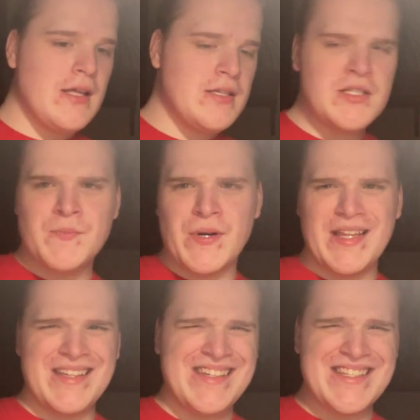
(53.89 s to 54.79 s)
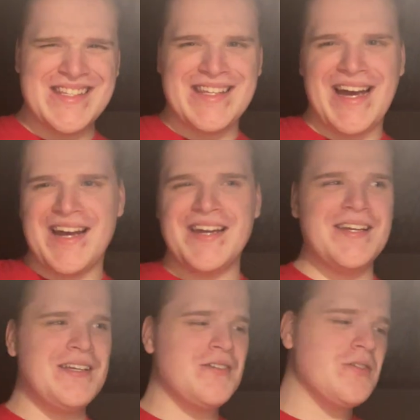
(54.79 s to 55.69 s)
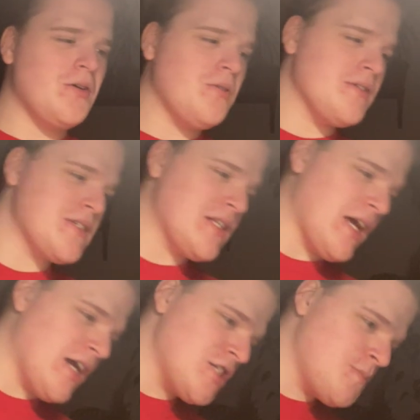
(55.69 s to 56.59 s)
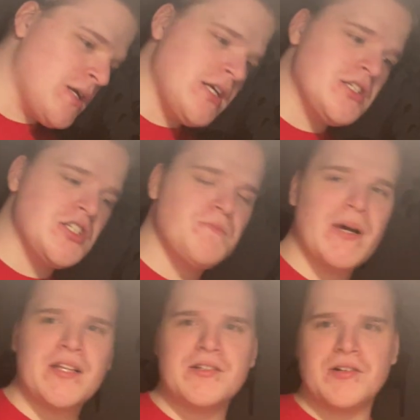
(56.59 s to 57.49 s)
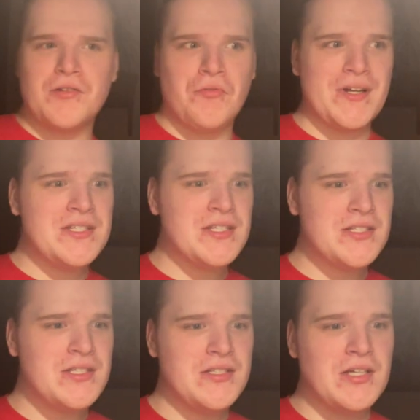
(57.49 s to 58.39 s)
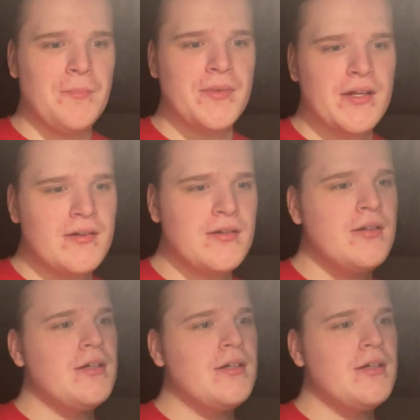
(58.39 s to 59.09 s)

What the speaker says: This is pretty. I think it's like 9 years old. It's like an HP Spectre 360 something.